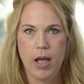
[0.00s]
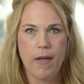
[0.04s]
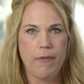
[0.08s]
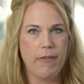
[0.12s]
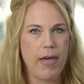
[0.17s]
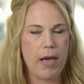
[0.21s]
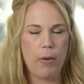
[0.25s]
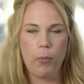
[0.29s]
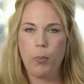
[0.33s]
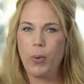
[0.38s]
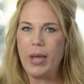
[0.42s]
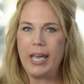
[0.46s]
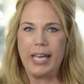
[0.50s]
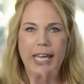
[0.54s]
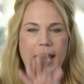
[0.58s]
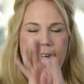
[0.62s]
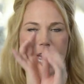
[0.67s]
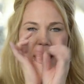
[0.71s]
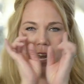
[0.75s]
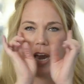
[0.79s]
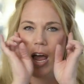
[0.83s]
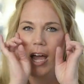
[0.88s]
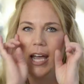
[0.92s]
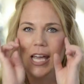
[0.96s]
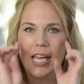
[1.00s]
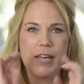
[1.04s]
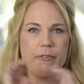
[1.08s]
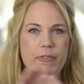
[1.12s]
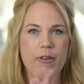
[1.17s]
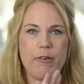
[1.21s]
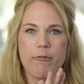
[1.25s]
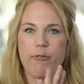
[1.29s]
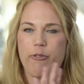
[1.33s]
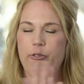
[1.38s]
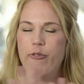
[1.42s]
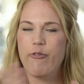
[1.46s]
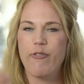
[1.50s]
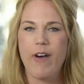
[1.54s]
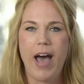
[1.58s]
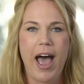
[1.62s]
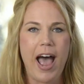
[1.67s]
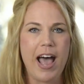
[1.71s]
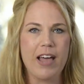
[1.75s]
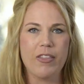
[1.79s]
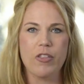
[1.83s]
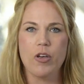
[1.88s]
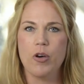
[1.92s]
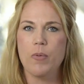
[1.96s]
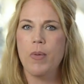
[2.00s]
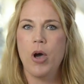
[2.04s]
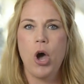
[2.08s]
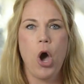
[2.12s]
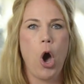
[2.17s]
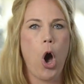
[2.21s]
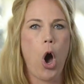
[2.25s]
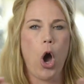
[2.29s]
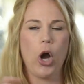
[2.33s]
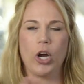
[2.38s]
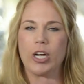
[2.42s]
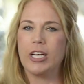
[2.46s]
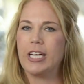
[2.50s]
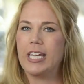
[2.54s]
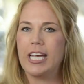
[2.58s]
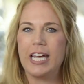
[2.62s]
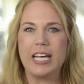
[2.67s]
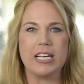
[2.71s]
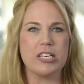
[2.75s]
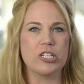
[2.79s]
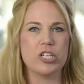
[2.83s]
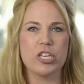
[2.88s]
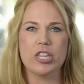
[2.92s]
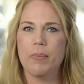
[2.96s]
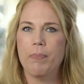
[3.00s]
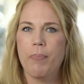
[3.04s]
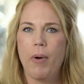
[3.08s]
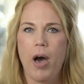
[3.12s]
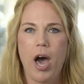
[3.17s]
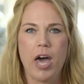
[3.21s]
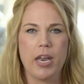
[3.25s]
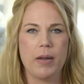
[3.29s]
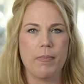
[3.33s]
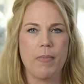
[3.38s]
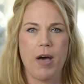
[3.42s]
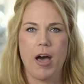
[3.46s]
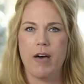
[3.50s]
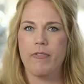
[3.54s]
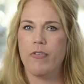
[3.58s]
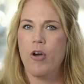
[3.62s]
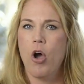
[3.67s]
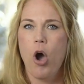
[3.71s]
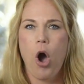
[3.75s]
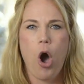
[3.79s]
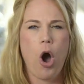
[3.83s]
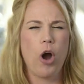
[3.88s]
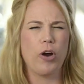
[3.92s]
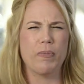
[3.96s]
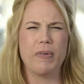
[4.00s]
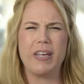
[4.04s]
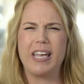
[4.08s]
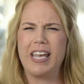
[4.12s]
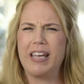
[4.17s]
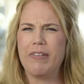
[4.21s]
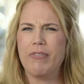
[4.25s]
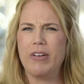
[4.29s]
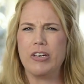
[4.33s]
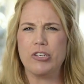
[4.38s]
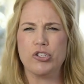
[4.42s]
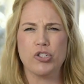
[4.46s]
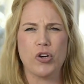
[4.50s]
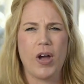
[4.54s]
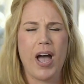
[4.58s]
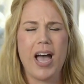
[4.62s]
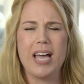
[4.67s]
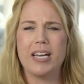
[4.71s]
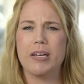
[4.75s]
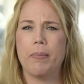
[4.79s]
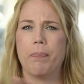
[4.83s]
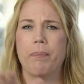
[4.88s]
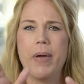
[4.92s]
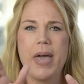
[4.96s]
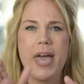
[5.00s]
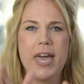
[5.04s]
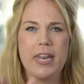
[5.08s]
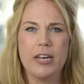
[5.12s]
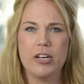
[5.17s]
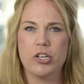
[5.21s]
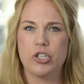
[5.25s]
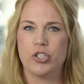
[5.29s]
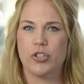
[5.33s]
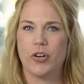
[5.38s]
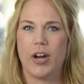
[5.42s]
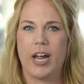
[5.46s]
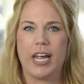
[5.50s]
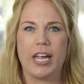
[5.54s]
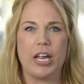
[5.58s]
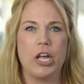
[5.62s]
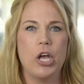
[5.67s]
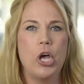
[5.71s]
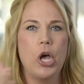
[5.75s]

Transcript: that we cannot even fathom or get to the bottom of, or even try to penetrate